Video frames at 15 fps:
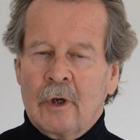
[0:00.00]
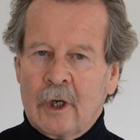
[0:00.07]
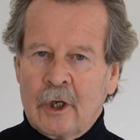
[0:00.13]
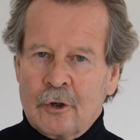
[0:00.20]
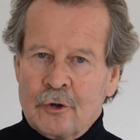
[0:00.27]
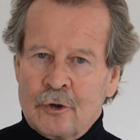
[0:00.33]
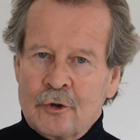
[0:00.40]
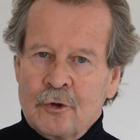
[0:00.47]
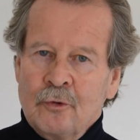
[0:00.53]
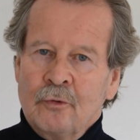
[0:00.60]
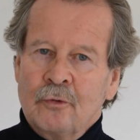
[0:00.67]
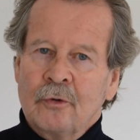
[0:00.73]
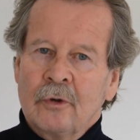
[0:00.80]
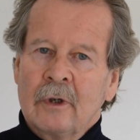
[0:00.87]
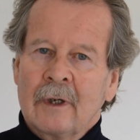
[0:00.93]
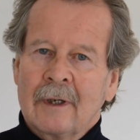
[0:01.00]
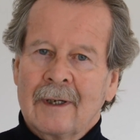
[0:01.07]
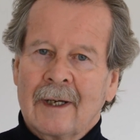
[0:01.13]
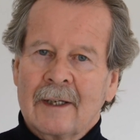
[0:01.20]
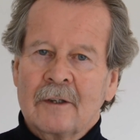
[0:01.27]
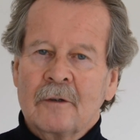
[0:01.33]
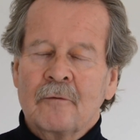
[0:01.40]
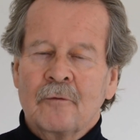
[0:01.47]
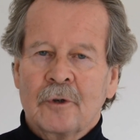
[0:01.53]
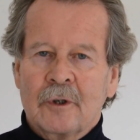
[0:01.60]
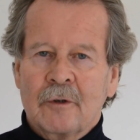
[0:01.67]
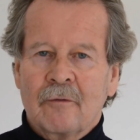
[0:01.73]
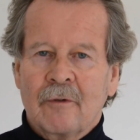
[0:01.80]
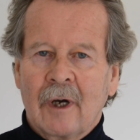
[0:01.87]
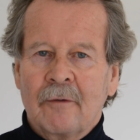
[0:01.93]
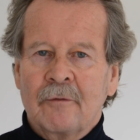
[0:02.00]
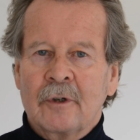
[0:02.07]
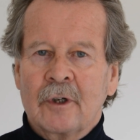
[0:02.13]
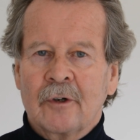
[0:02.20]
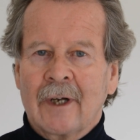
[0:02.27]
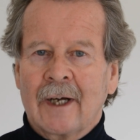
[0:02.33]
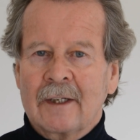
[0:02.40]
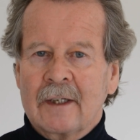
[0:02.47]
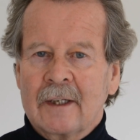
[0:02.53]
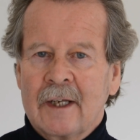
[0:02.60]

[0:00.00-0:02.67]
in June 1945, the United